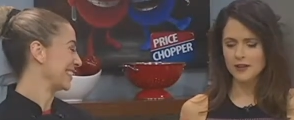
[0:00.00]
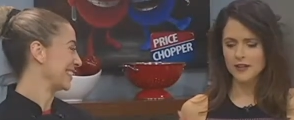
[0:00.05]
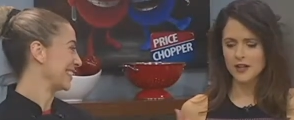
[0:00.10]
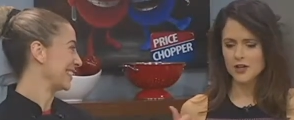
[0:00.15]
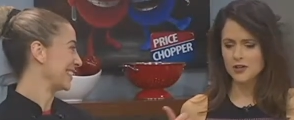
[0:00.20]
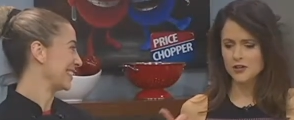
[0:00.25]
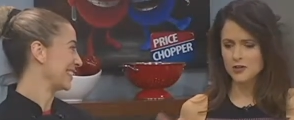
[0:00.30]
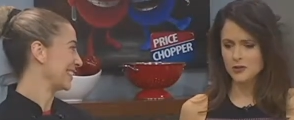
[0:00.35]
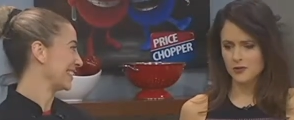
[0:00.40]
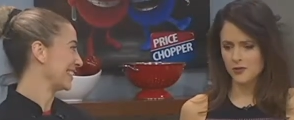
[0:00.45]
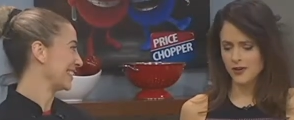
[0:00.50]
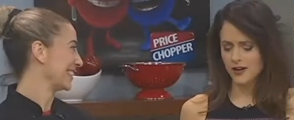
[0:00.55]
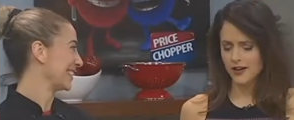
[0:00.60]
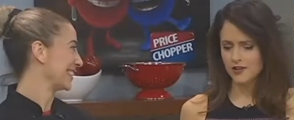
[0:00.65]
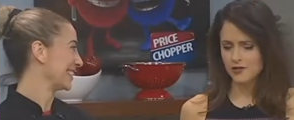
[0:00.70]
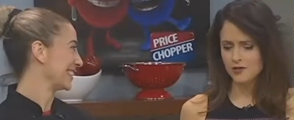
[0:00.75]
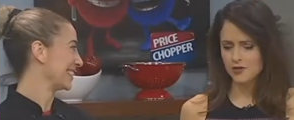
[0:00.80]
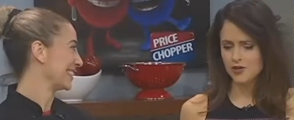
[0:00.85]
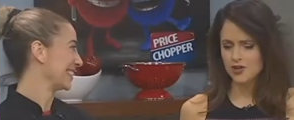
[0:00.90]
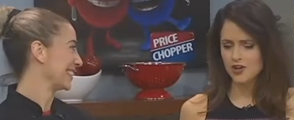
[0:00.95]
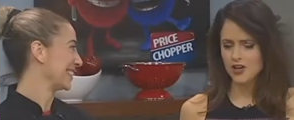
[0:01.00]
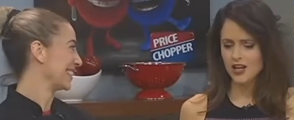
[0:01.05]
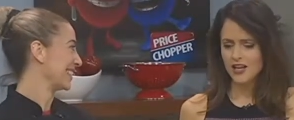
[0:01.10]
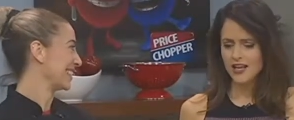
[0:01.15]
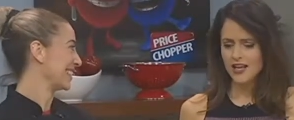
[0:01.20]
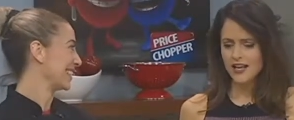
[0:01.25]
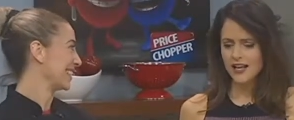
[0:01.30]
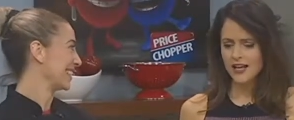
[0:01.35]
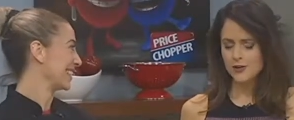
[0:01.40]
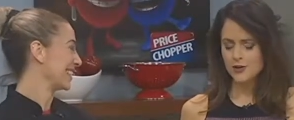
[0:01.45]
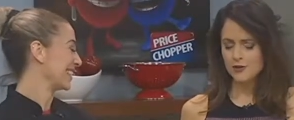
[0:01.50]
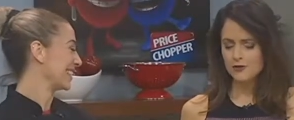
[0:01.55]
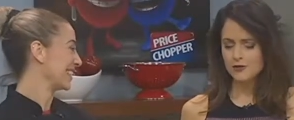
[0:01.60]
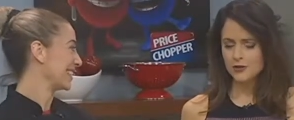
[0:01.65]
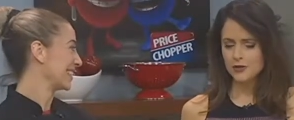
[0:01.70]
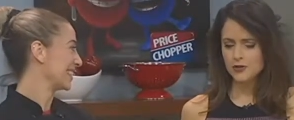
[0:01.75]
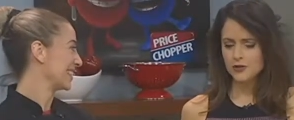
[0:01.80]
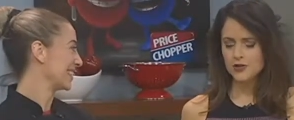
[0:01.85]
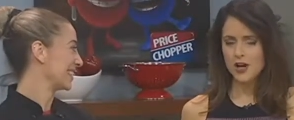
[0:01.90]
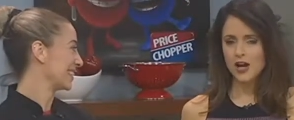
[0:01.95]
Speaker 1: up on a dude ranch, and your
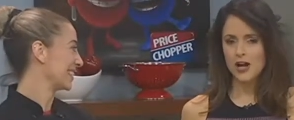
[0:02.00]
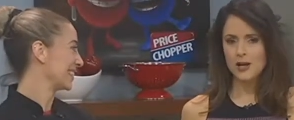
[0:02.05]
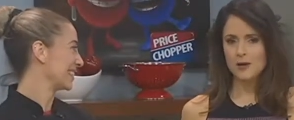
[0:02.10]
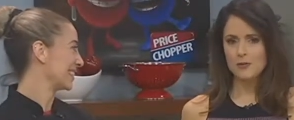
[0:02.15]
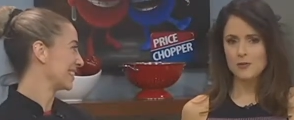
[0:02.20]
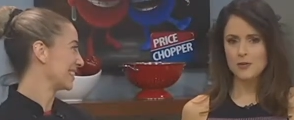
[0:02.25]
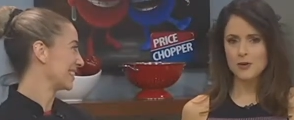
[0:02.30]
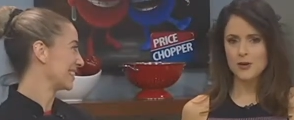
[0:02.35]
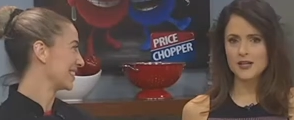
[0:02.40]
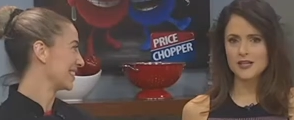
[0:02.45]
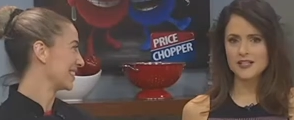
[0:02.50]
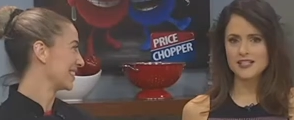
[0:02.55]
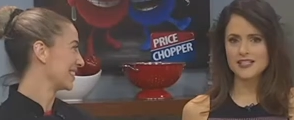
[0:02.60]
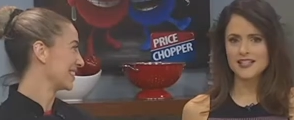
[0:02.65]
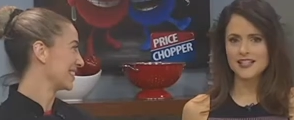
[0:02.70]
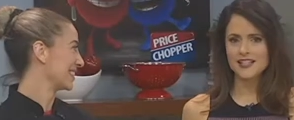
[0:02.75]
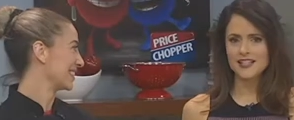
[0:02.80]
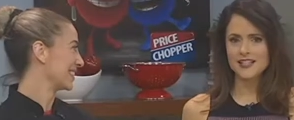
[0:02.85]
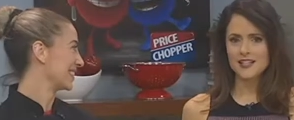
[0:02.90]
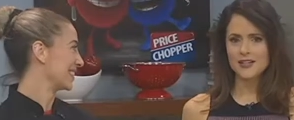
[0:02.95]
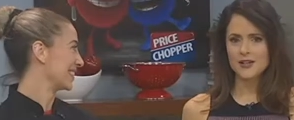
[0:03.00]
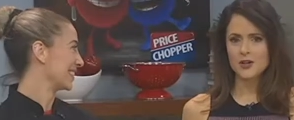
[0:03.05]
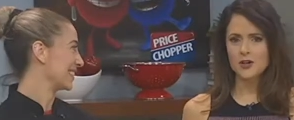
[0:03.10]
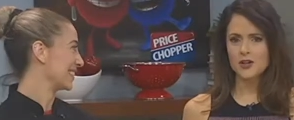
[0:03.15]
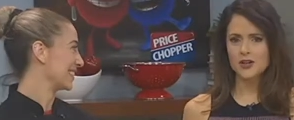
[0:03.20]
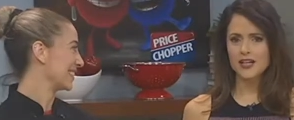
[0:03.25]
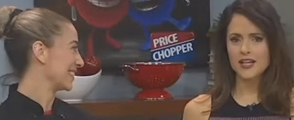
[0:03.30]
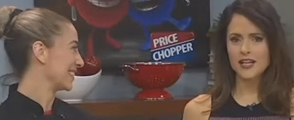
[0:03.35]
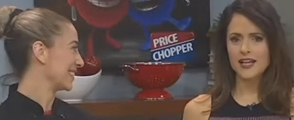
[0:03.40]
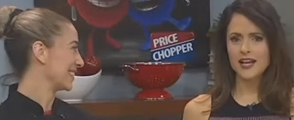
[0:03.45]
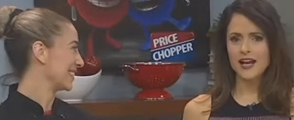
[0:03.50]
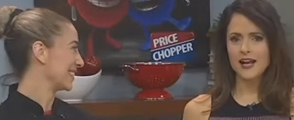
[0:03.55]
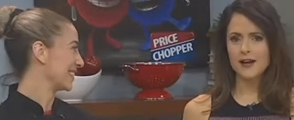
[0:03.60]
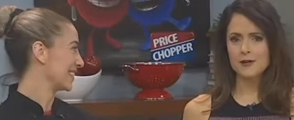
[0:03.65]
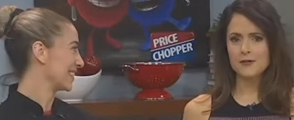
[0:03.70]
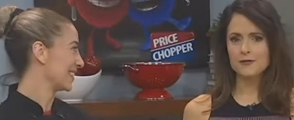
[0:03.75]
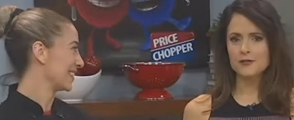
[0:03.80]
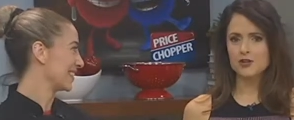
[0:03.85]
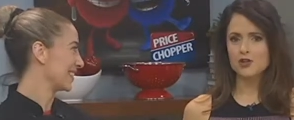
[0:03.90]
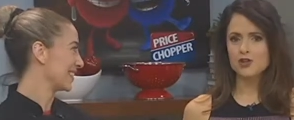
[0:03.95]
first job was cooking
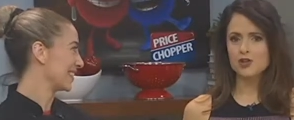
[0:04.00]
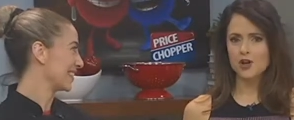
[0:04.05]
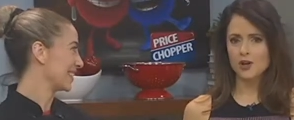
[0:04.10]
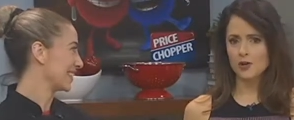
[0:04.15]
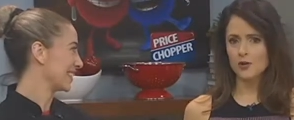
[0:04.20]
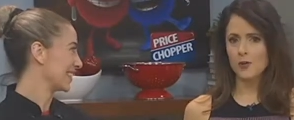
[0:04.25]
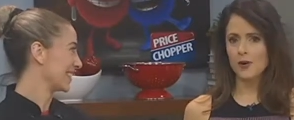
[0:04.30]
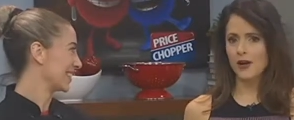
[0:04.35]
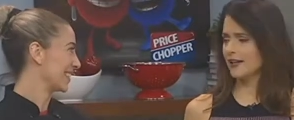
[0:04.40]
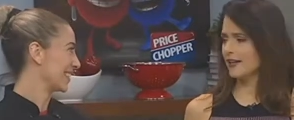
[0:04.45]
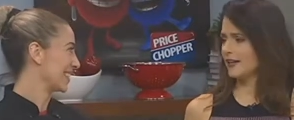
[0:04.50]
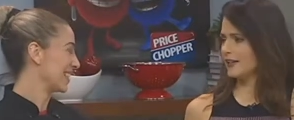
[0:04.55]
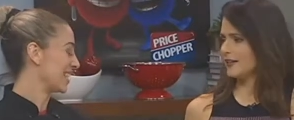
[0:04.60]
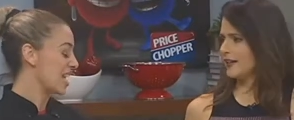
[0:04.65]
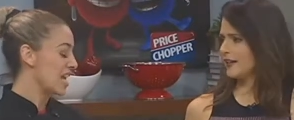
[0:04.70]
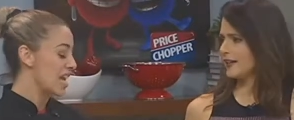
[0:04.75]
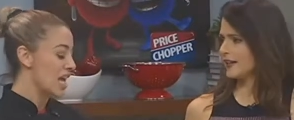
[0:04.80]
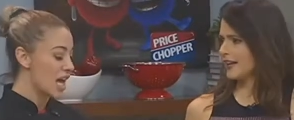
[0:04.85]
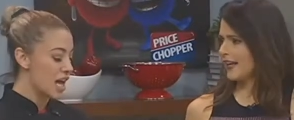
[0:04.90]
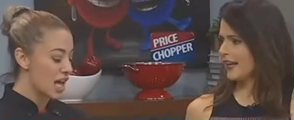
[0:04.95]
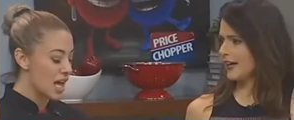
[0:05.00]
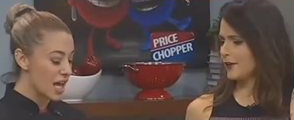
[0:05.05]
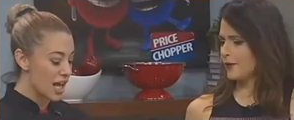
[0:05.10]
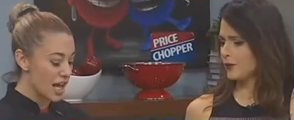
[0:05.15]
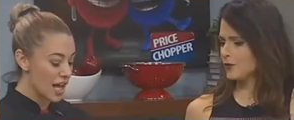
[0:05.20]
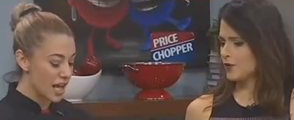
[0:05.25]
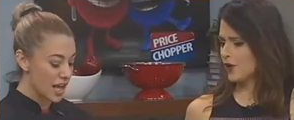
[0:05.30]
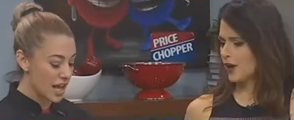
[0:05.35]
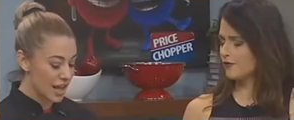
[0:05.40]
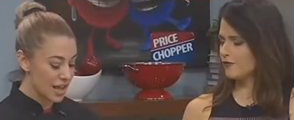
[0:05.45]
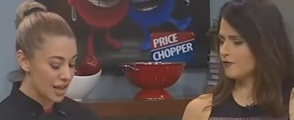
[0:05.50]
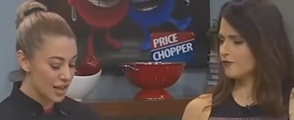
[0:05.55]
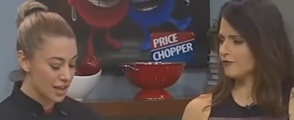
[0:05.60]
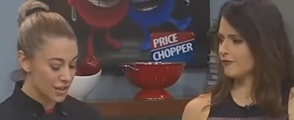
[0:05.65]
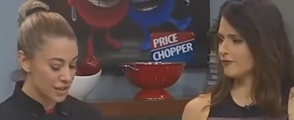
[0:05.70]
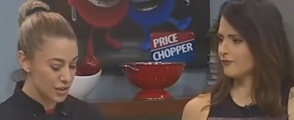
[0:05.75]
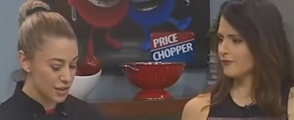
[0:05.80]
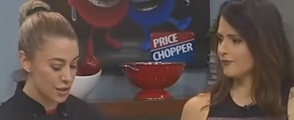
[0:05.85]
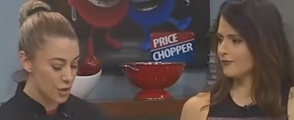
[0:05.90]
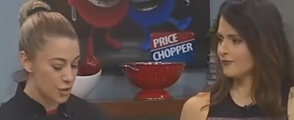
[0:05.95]
out of a chuck wagon on a cattle drive.
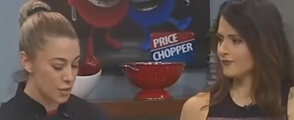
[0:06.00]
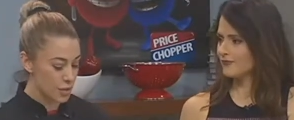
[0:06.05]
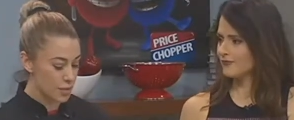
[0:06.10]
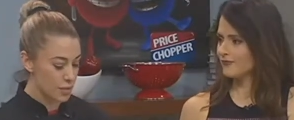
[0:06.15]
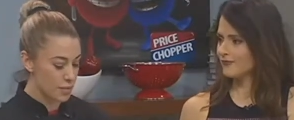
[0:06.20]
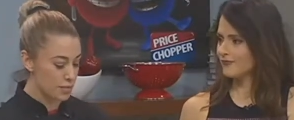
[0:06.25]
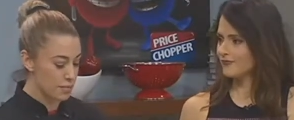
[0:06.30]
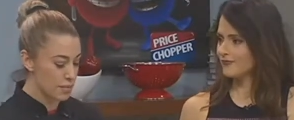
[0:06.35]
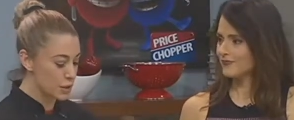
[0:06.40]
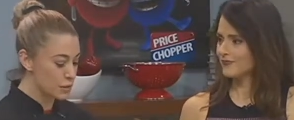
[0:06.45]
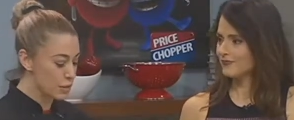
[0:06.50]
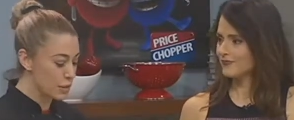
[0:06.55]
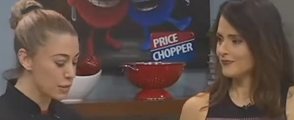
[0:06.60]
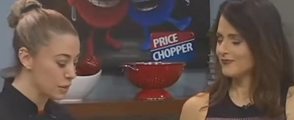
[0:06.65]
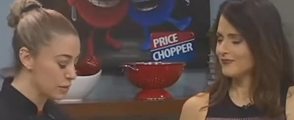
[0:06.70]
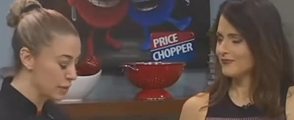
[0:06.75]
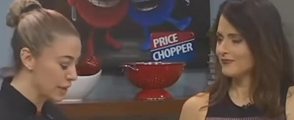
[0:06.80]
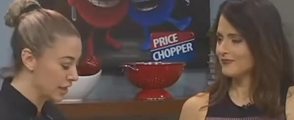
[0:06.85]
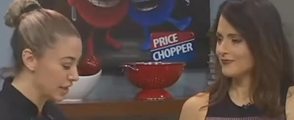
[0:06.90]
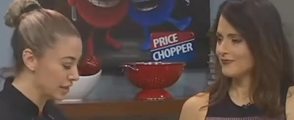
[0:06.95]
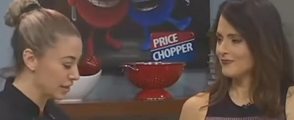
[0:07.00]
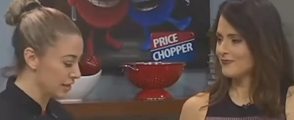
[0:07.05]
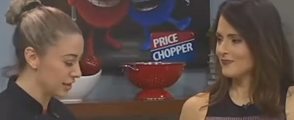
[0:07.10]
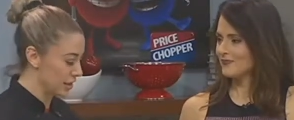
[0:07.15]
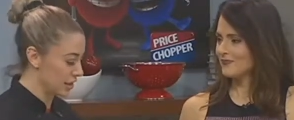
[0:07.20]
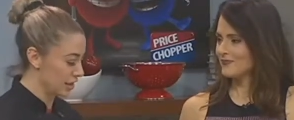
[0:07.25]
Speaker 2: So most people's parents